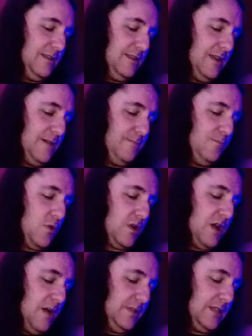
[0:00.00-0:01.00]
Yep, more
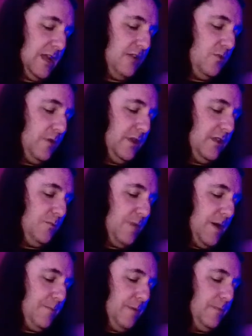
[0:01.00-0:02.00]
comments. I don't know why they don't
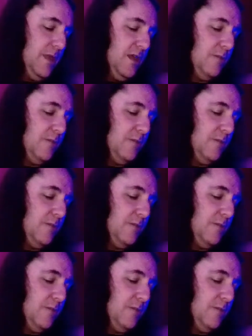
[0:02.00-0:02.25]
pop up.